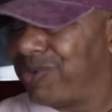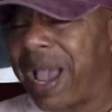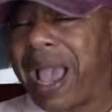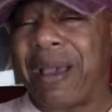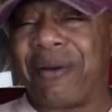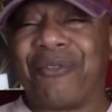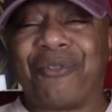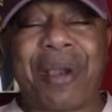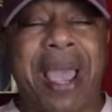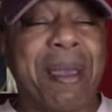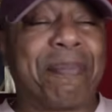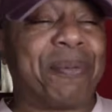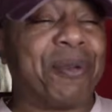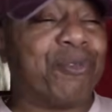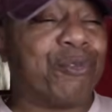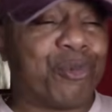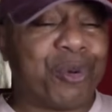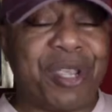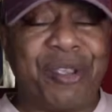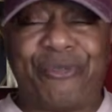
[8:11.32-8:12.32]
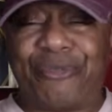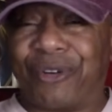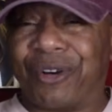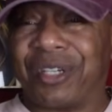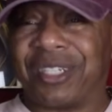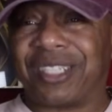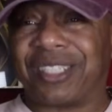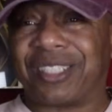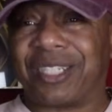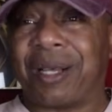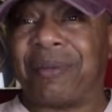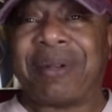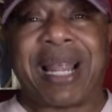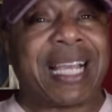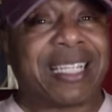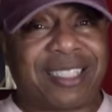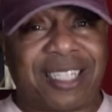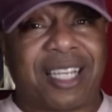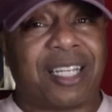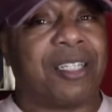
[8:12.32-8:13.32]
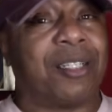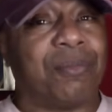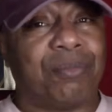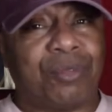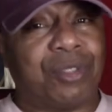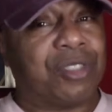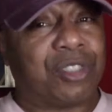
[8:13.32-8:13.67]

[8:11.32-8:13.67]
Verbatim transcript: rap, rapid refund or something like telling them